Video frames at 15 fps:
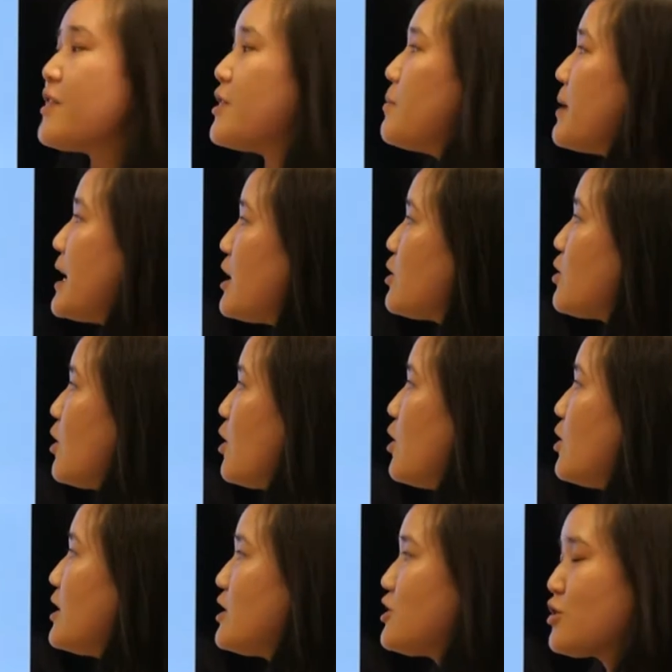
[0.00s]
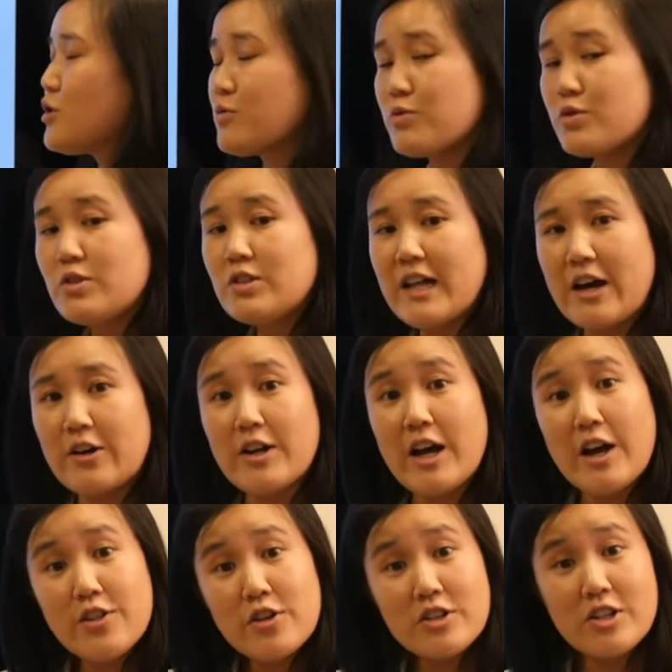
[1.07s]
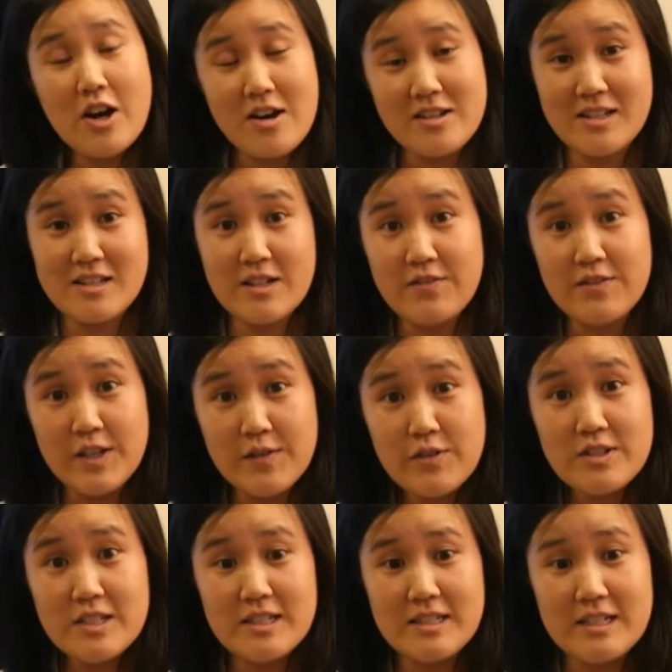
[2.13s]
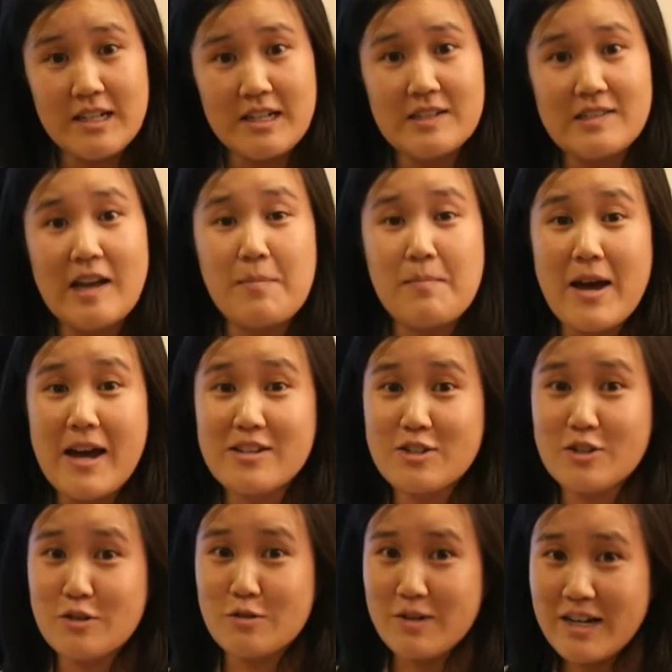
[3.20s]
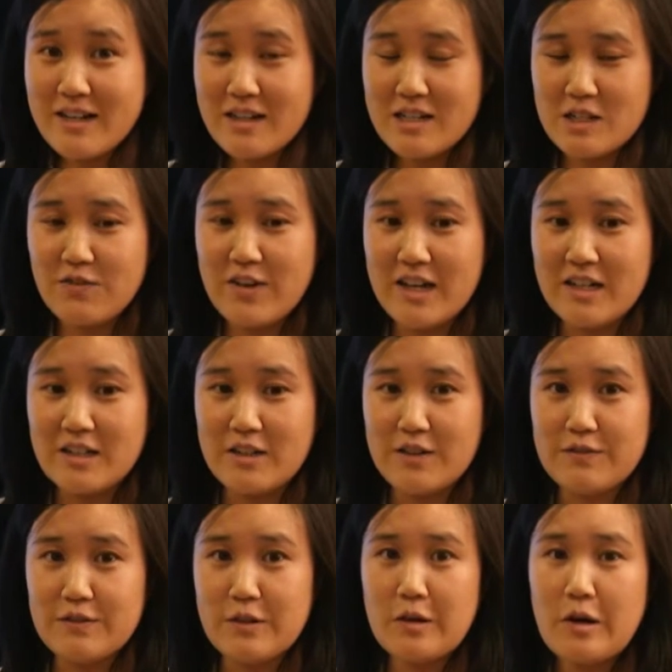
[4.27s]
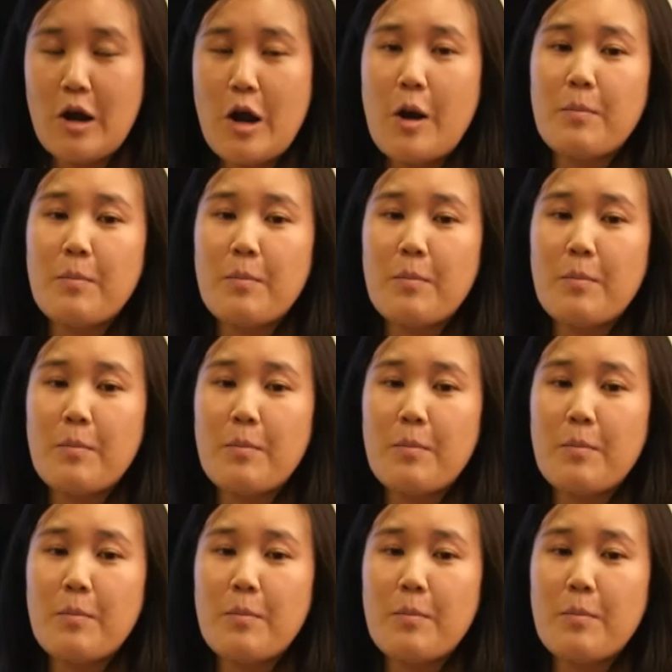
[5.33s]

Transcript: the main goal is to rule out other causes of liver disease that masquerade as fatty liver,